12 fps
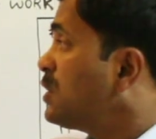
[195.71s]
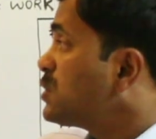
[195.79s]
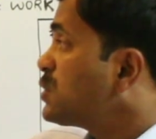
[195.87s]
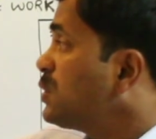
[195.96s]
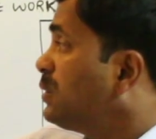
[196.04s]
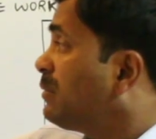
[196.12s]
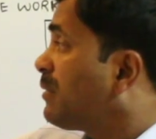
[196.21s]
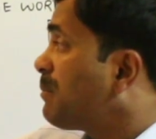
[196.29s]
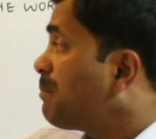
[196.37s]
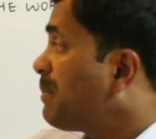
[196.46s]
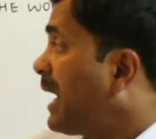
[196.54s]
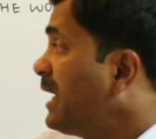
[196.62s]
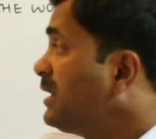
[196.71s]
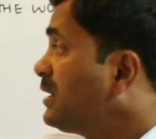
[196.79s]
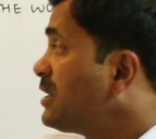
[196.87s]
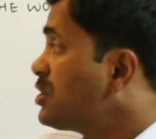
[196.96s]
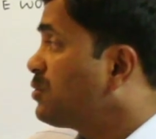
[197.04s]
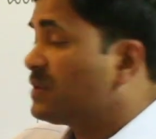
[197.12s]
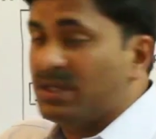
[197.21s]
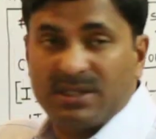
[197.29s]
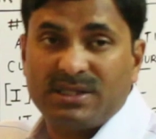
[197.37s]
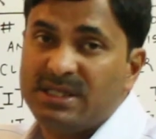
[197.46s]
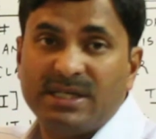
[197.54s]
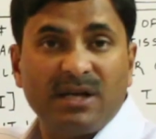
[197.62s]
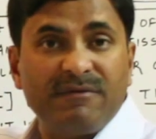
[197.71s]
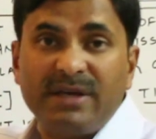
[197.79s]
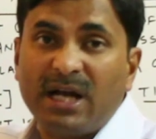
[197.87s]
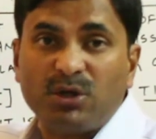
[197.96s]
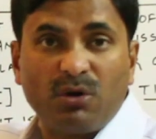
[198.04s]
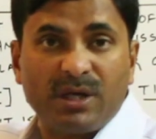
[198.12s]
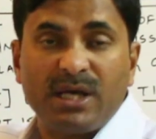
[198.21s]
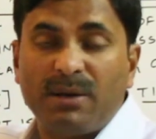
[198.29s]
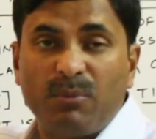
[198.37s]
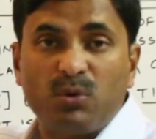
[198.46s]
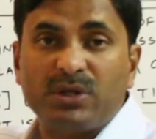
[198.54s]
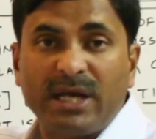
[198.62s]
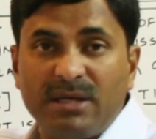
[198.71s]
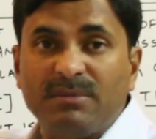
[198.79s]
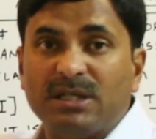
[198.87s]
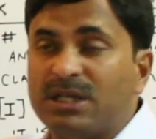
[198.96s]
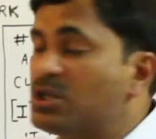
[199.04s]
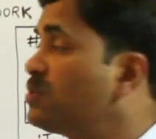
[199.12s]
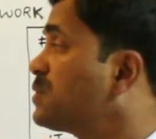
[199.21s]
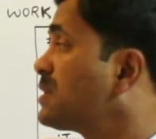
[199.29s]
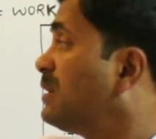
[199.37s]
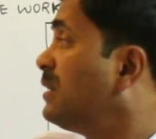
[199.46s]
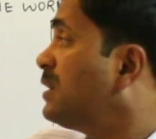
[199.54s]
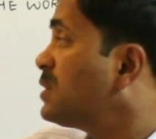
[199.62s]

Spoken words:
So plant tissue, here we are talking about the animal tissues.